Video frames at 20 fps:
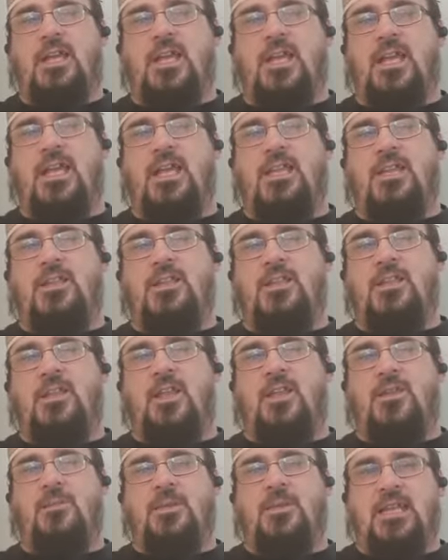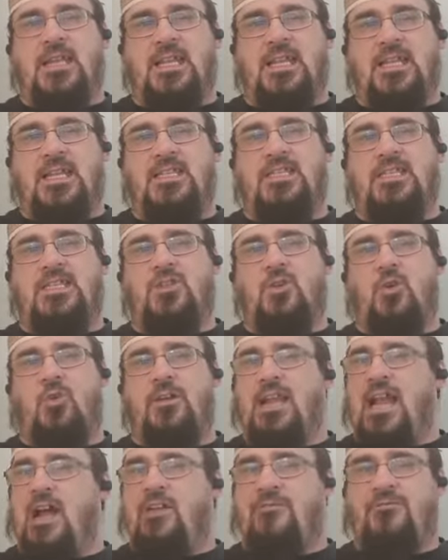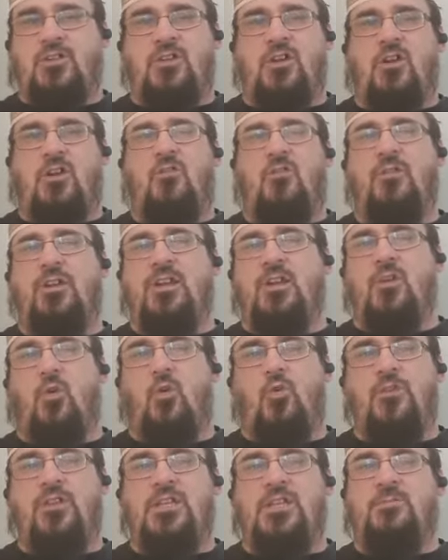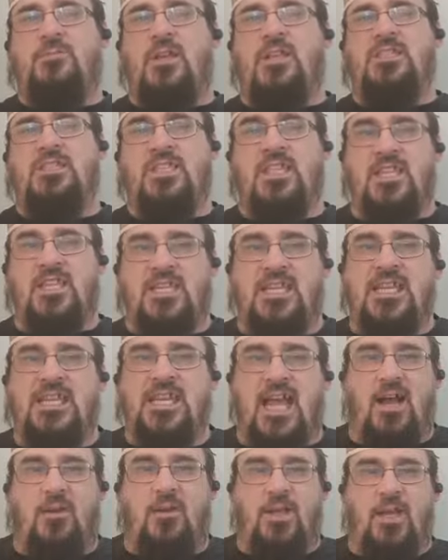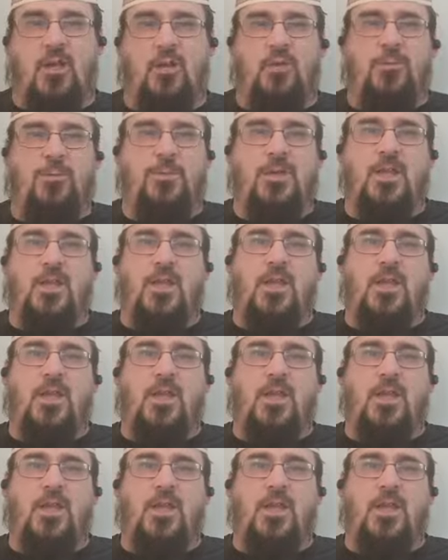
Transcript: in the Middle East or in Africa or in all these places that need our help,